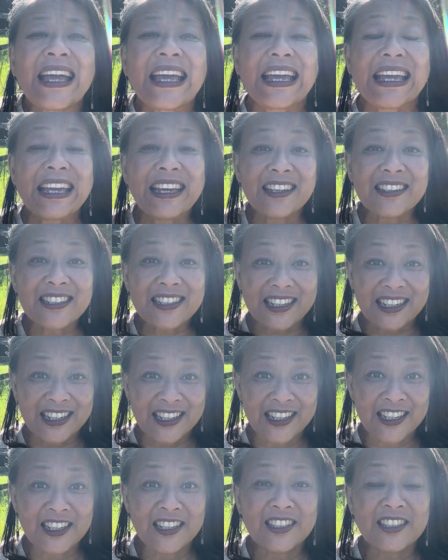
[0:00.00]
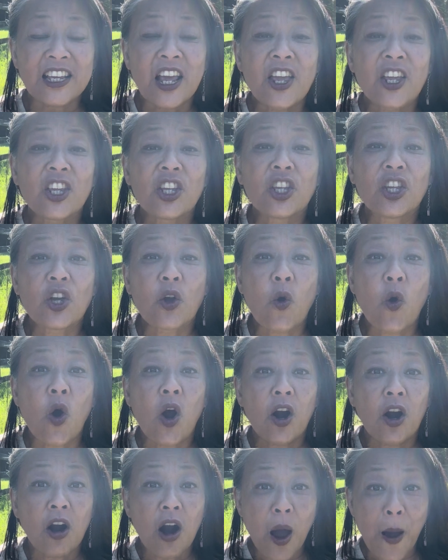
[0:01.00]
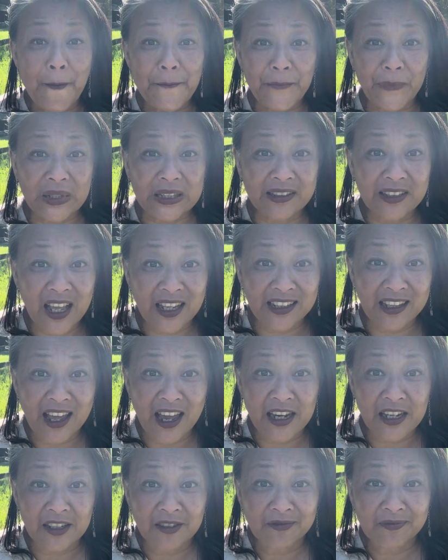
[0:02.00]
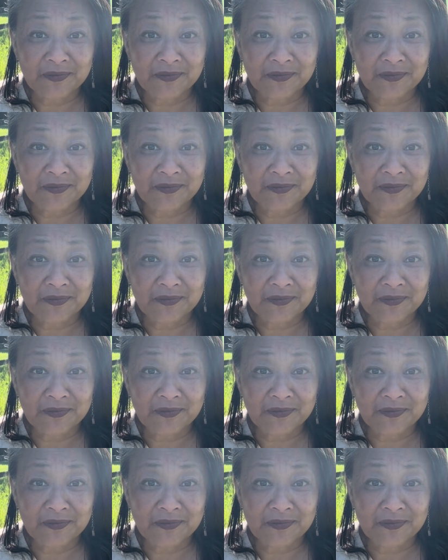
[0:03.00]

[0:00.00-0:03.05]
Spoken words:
it is your bloodline.